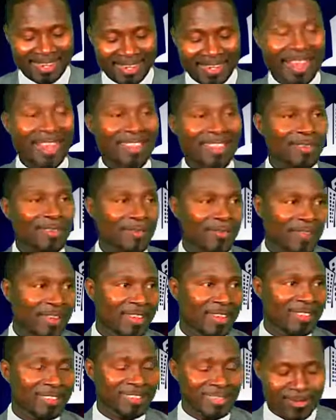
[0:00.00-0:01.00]
That's the
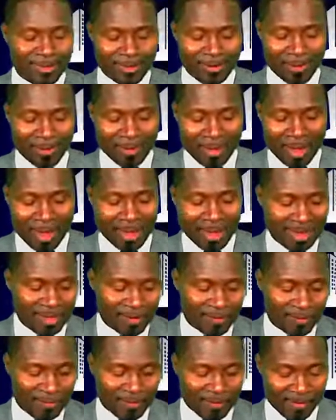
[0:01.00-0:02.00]
first studio number
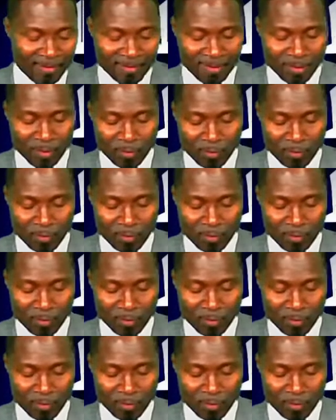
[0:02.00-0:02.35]
if you